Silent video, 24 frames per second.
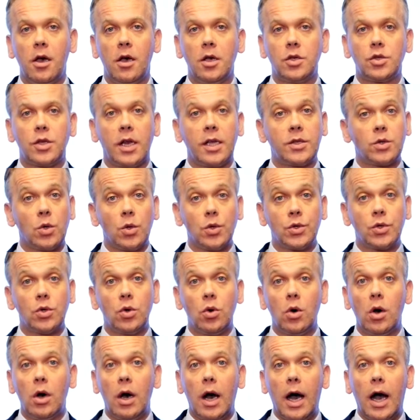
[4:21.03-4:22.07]
So that's
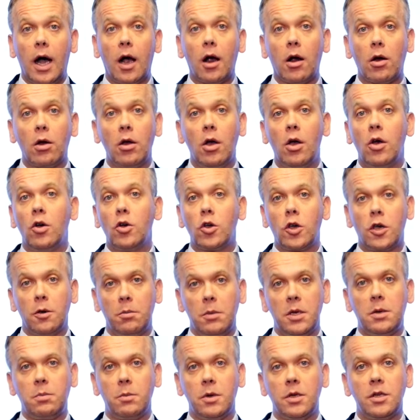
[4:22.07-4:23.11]
also our
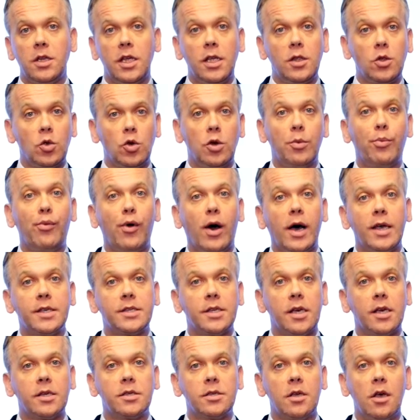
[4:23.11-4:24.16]
commitment into the
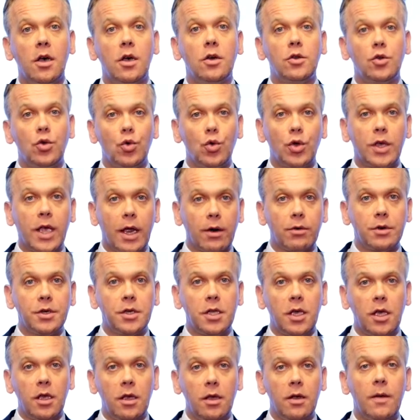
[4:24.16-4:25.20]
process to
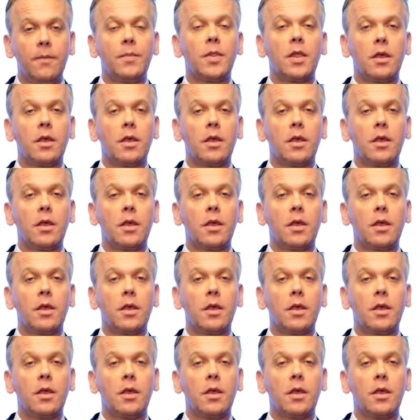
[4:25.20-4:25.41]
guarantee